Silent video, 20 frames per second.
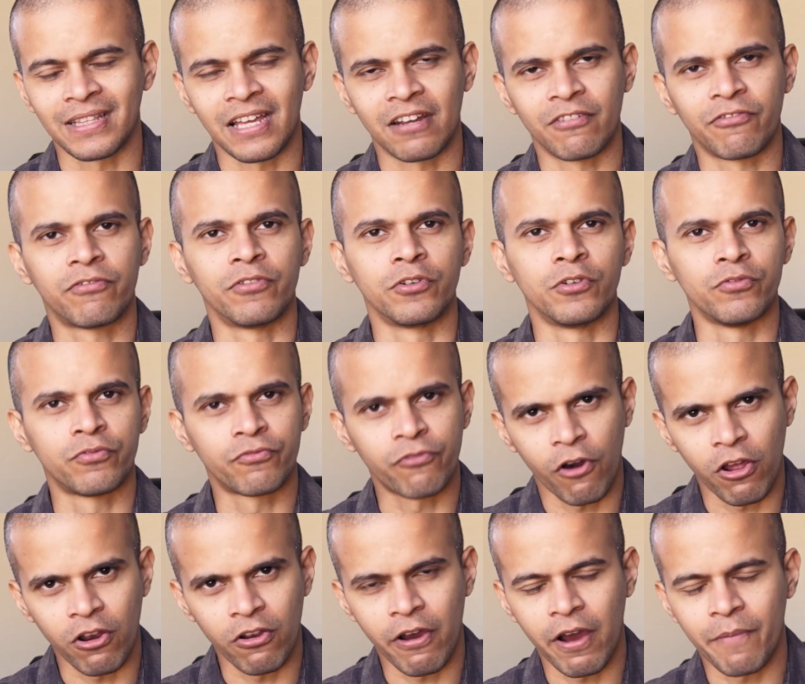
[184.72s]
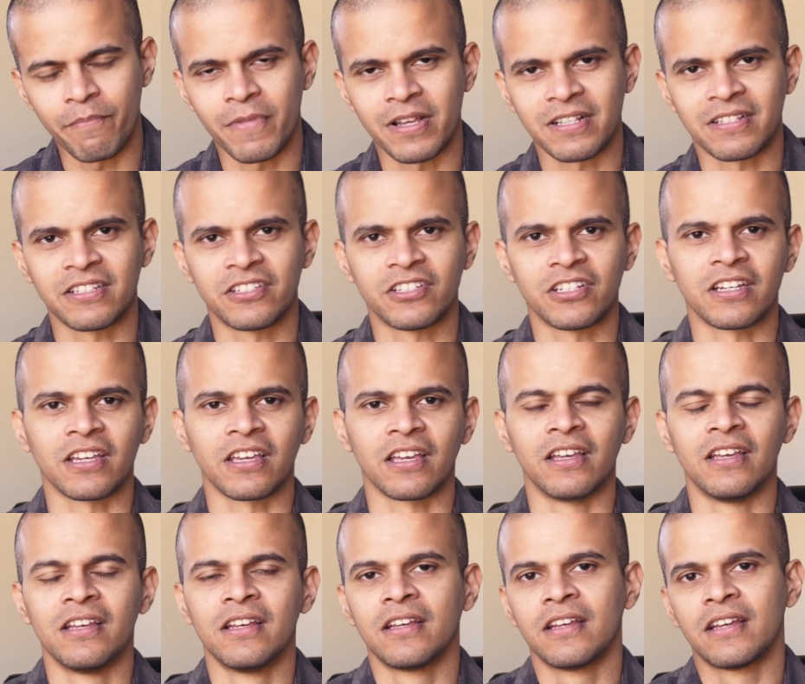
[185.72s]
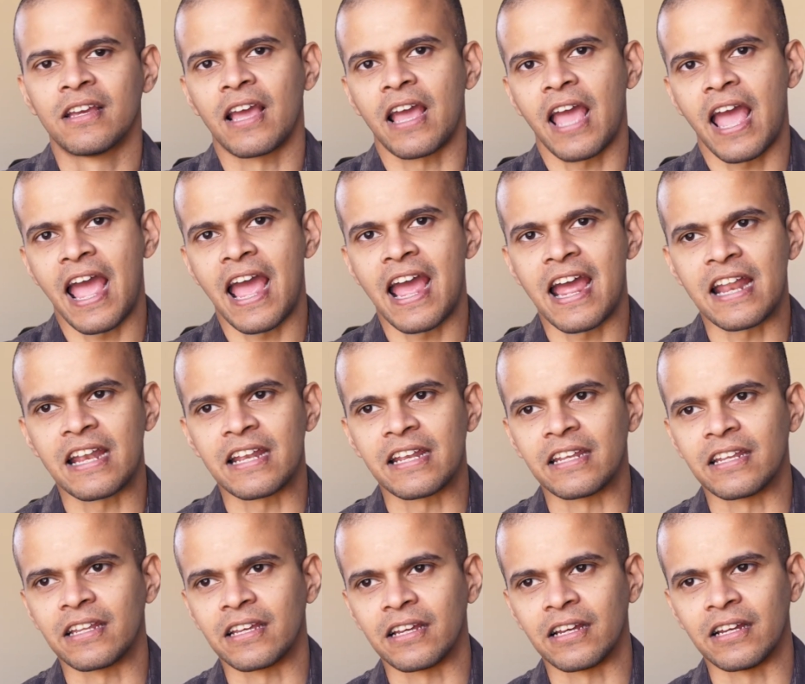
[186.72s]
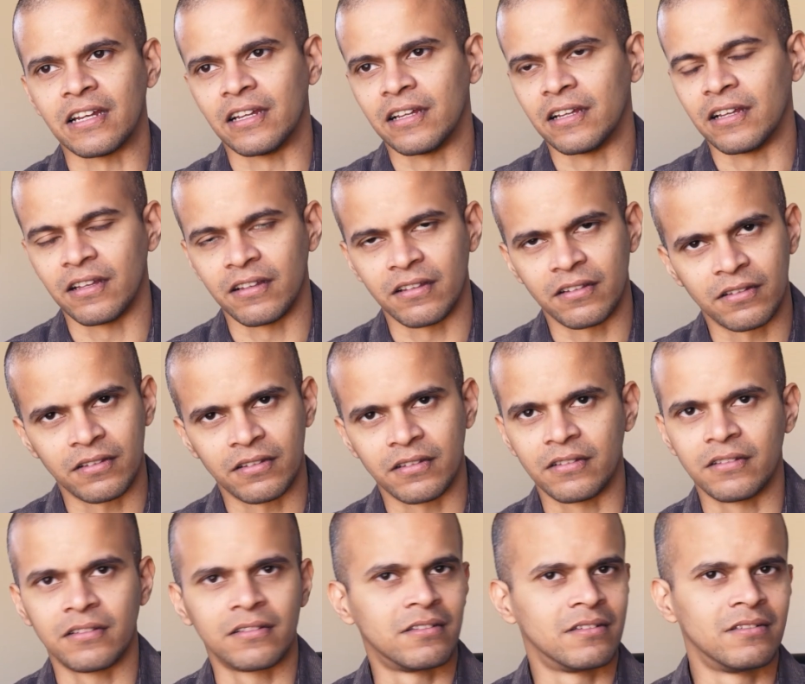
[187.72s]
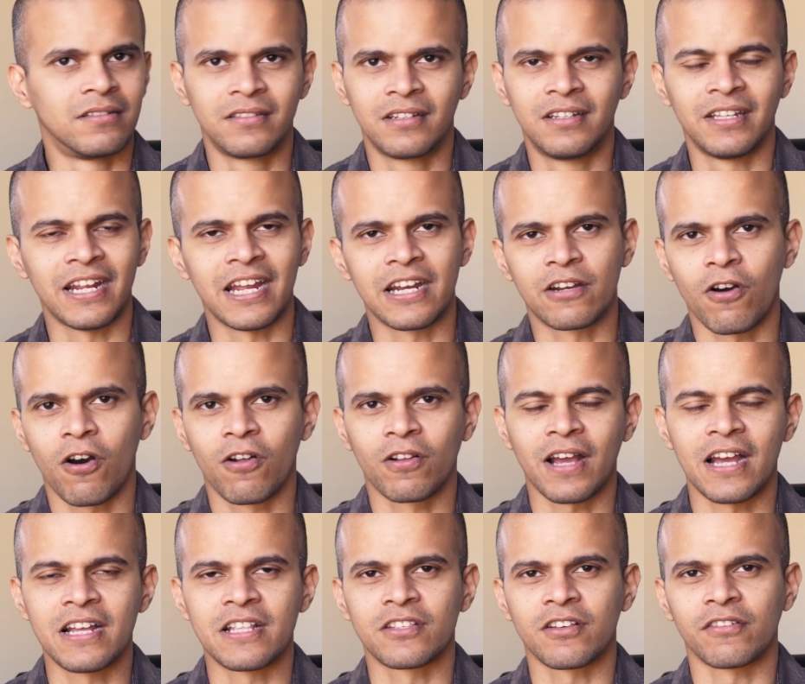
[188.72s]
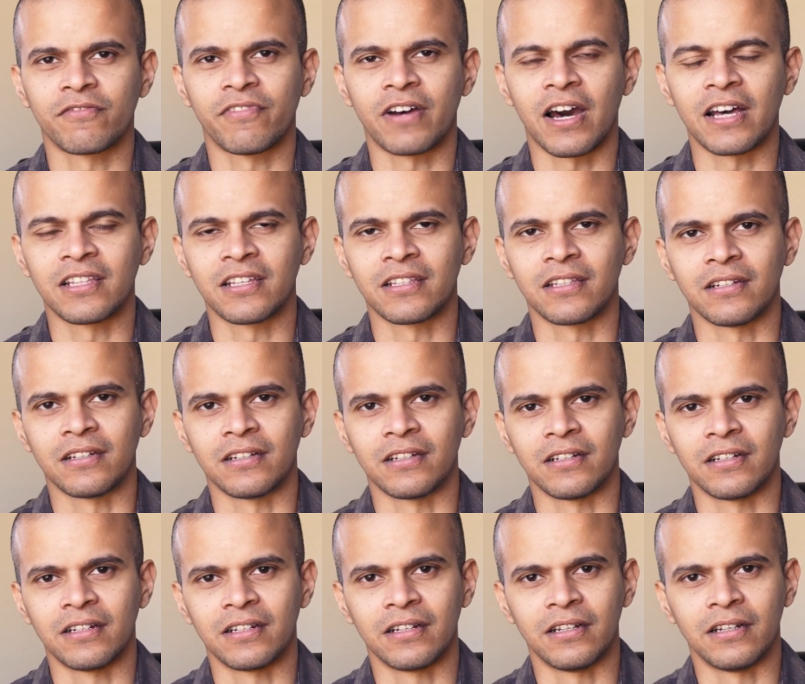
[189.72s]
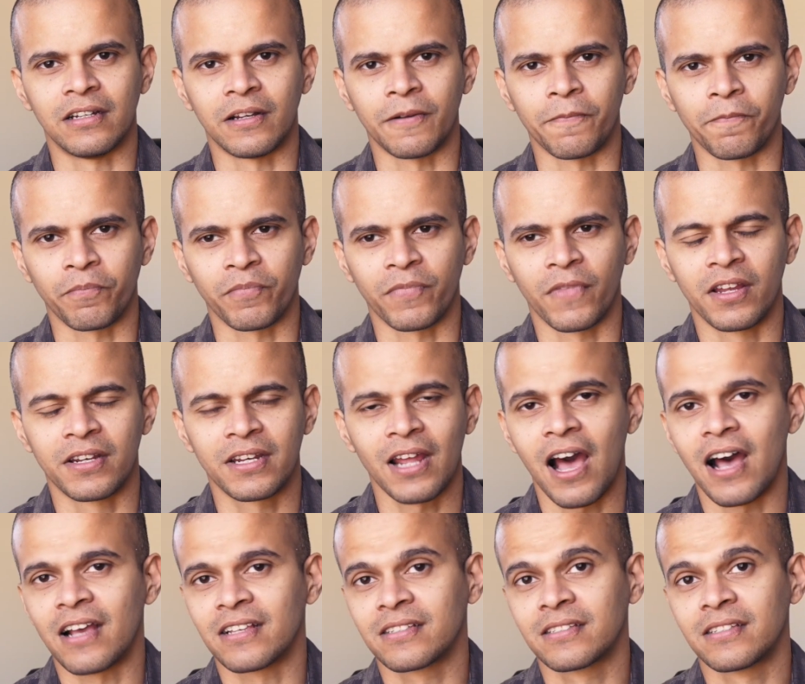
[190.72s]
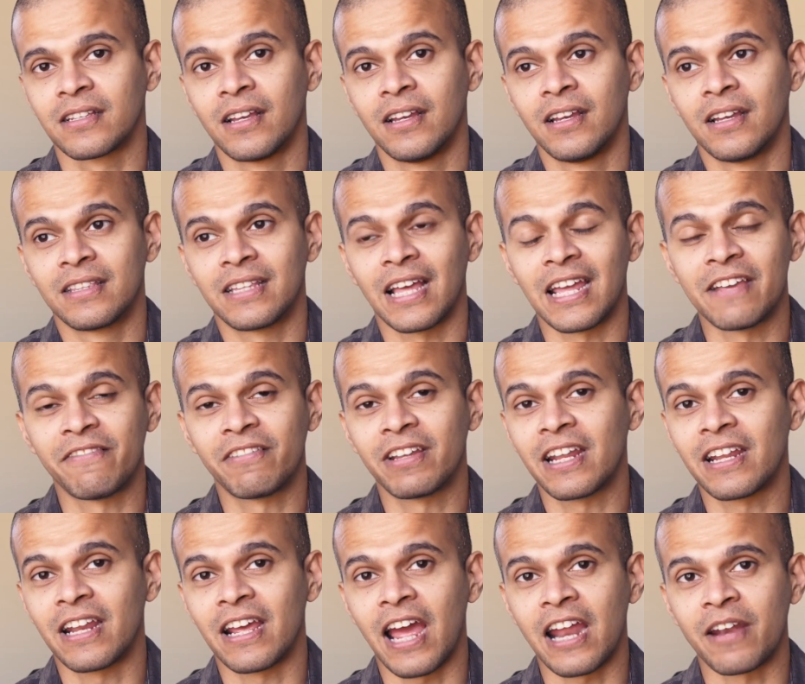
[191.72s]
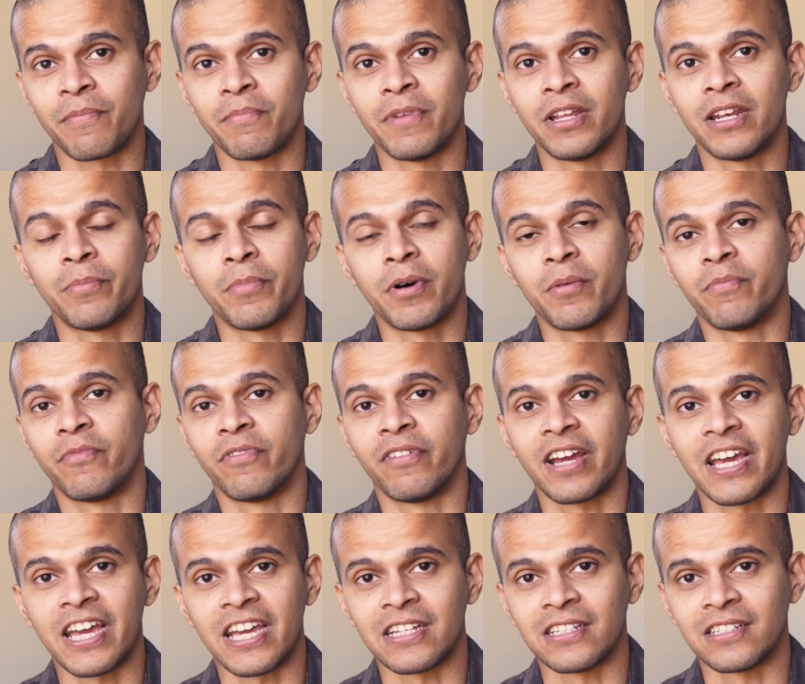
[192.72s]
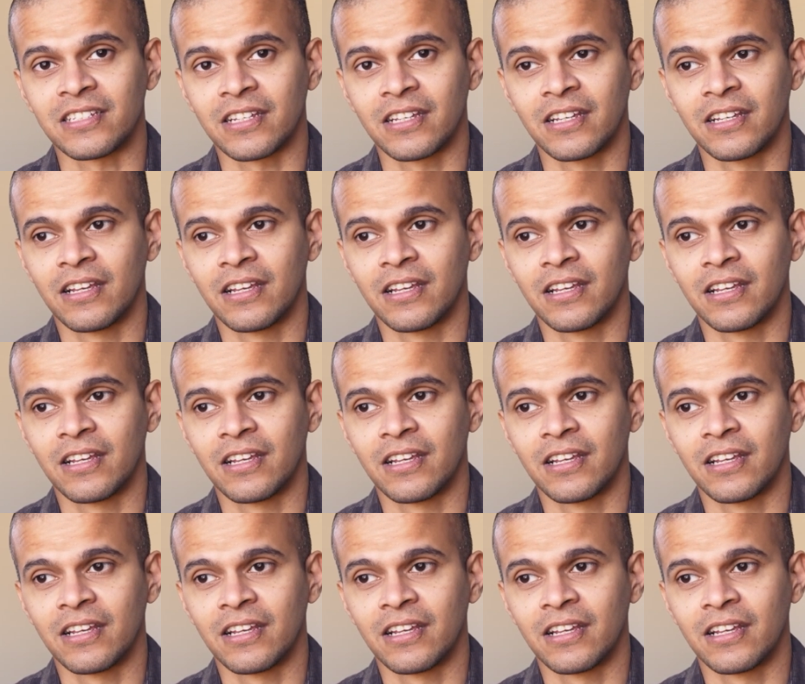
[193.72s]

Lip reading: then do follow-up messaging and create all kinds of other tasks, then even at minimum wage,